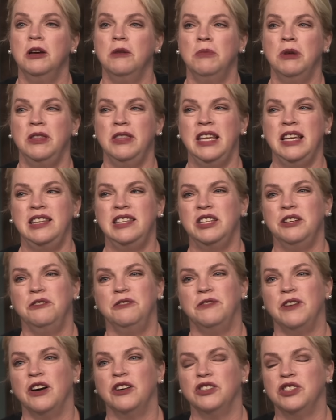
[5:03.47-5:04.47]
But they still
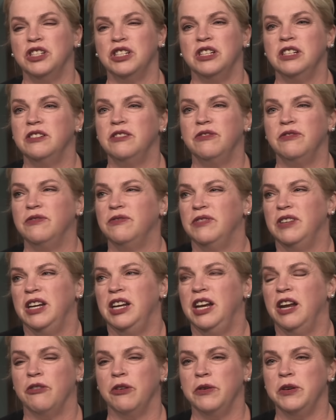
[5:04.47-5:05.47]
function in
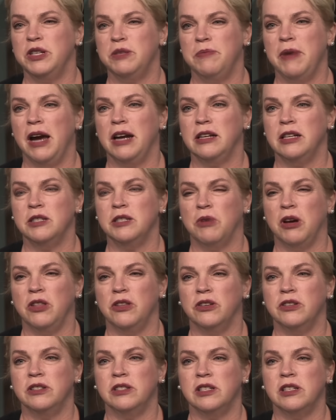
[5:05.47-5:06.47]
every respect as brother
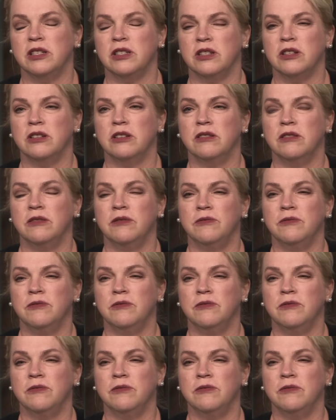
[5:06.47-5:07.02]
and sister.